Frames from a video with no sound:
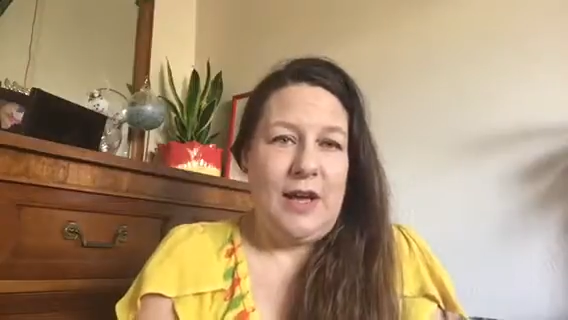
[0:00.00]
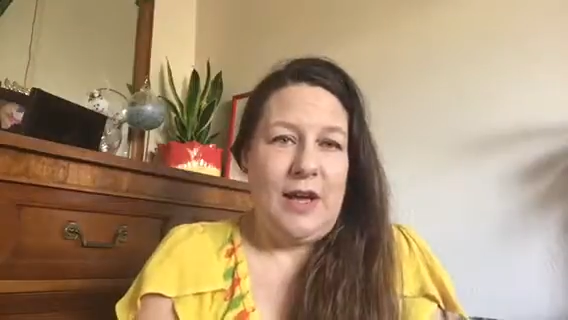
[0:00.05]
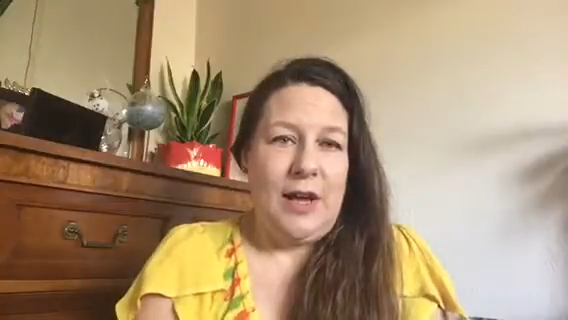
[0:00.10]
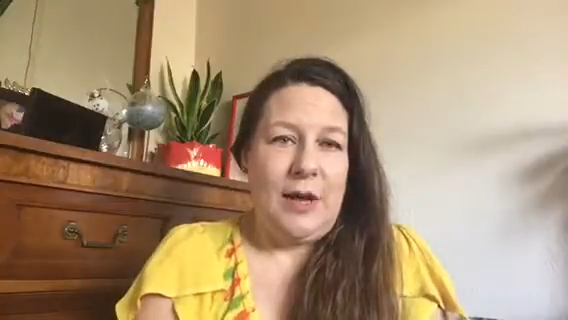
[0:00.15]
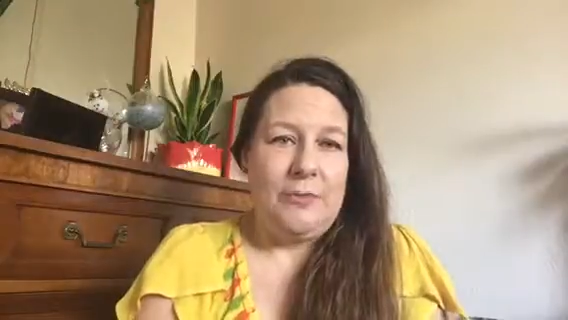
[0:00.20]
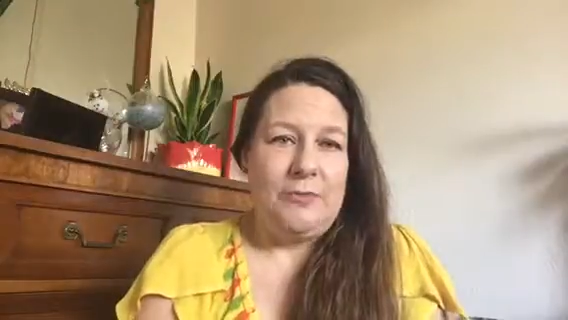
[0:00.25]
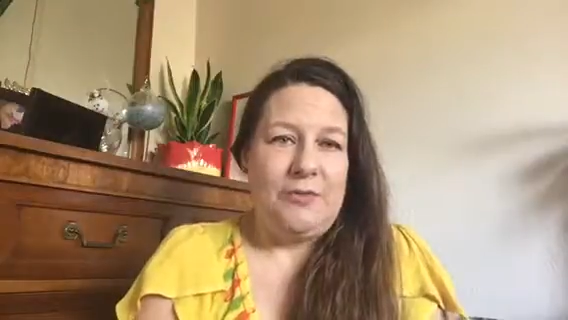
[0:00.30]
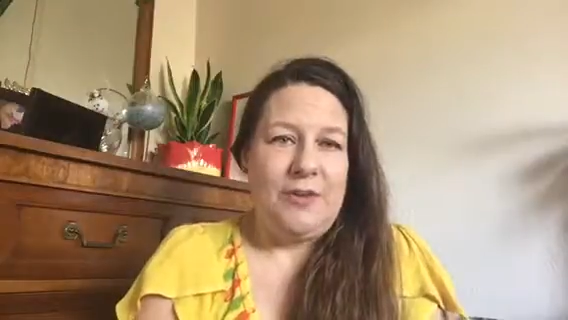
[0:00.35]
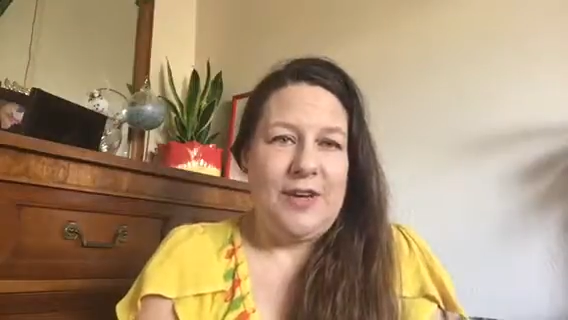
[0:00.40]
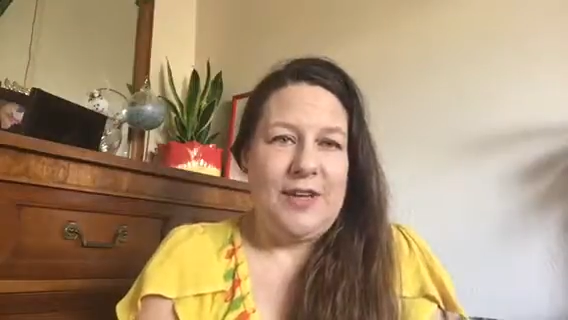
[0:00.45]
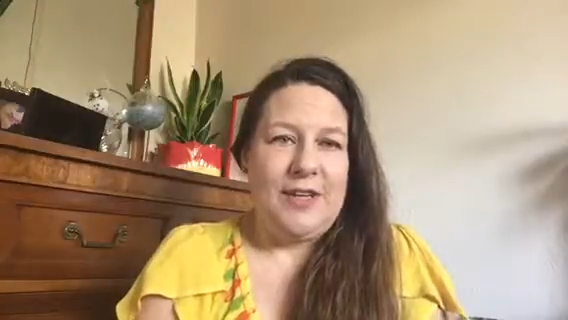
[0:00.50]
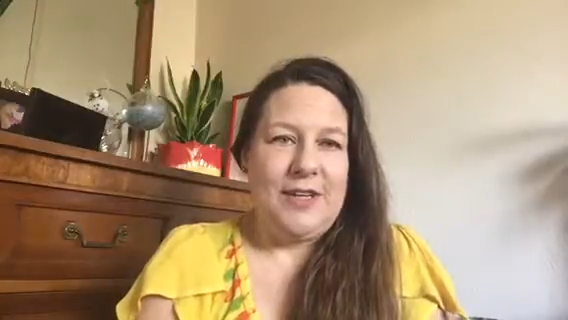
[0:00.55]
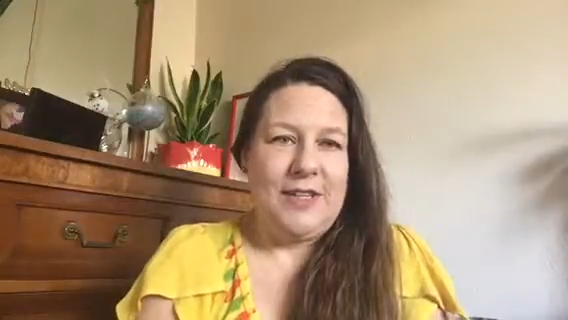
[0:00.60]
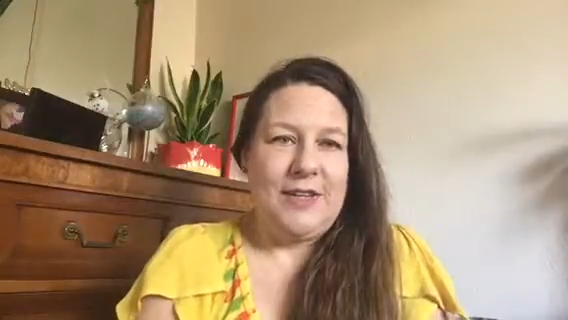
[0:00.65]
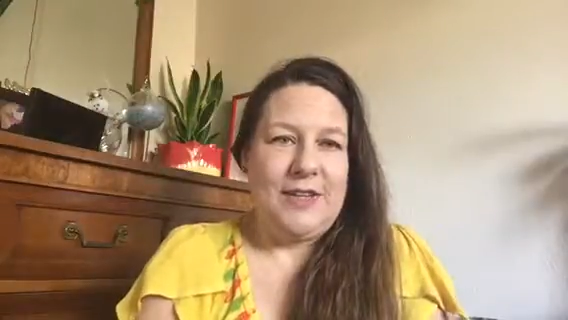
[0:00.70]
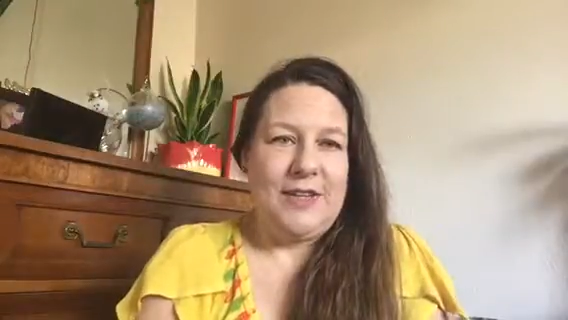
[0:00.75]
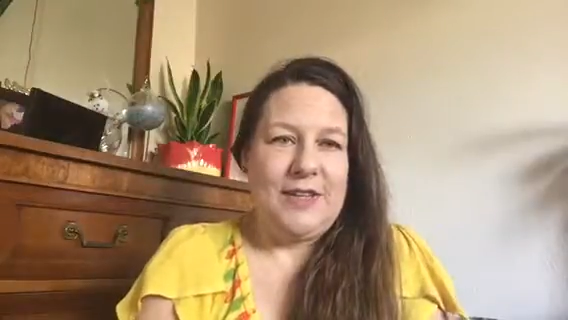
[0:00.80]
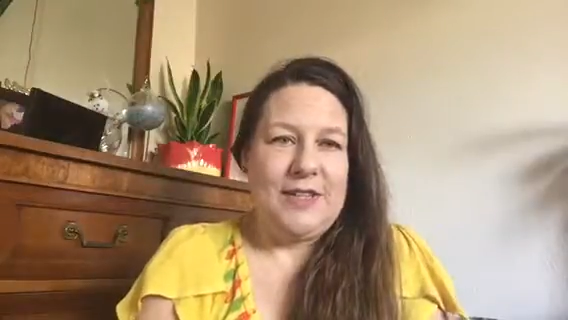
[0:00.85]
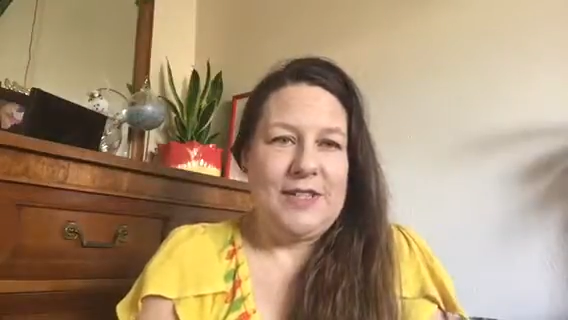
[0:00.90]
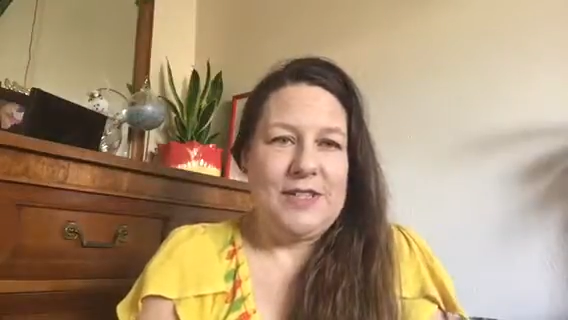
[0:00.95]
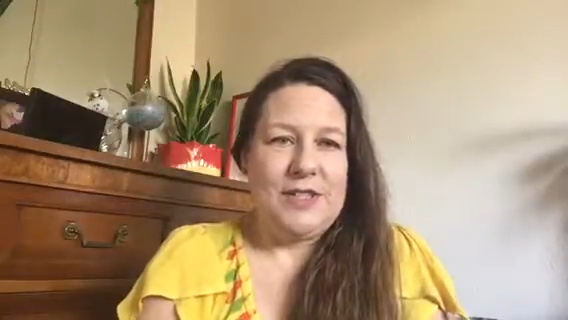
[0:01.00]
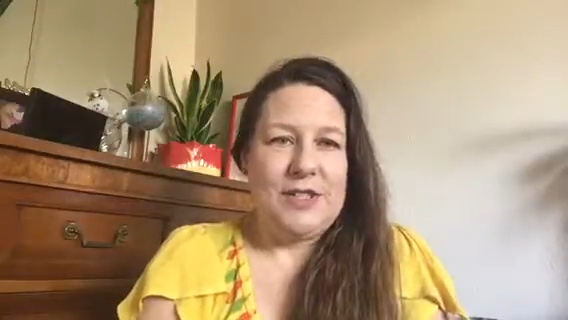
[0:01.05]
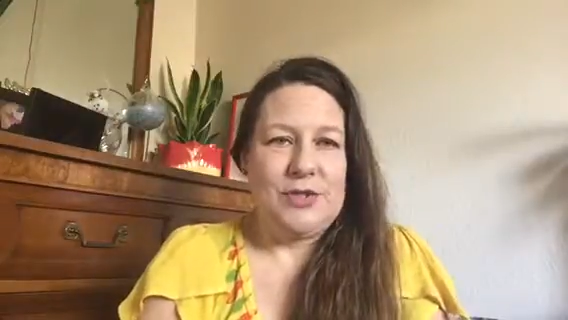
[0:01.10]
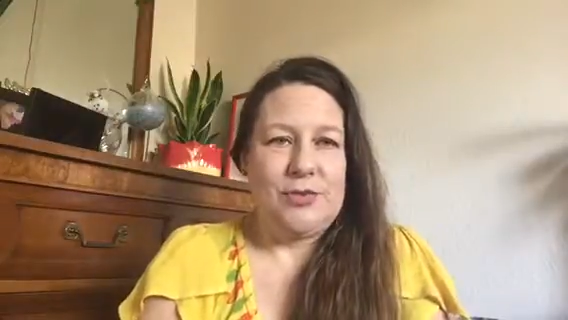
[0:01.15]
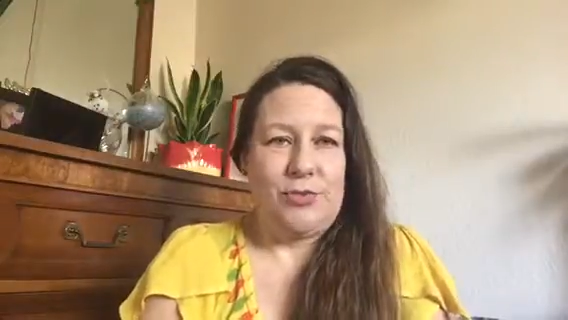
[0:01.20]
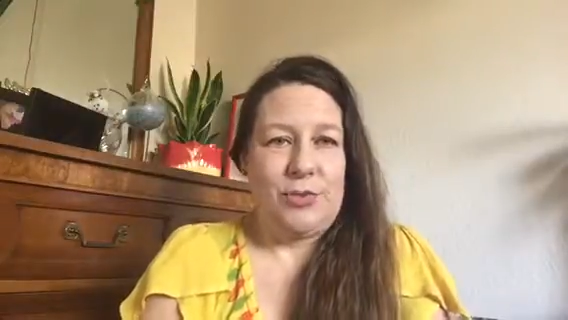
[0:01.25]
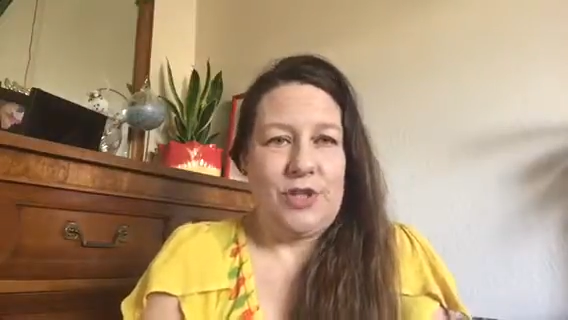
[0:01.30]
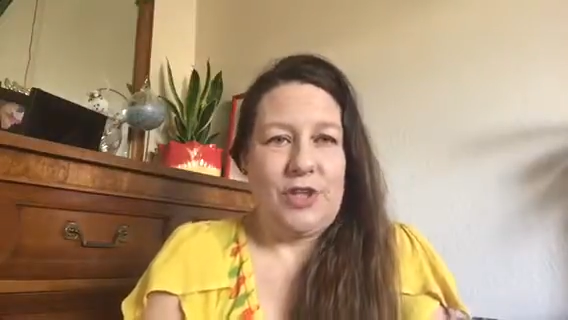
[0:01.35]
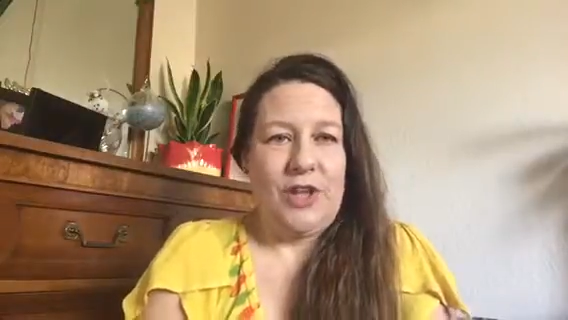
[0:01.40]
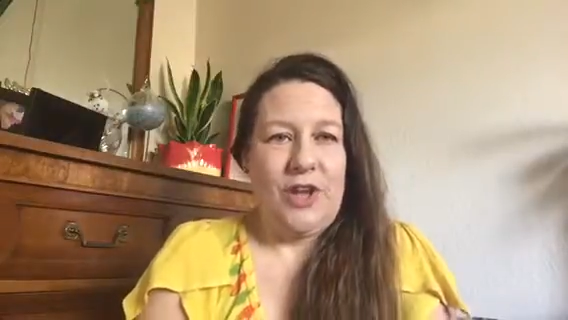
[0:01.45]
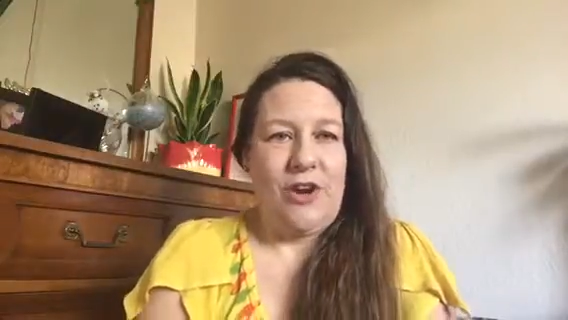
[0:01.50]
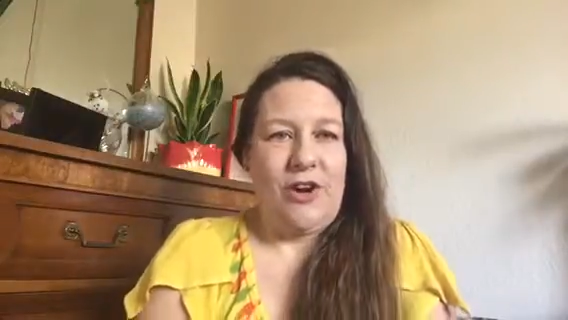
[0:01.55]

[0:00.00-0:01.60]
I'm finding that this is really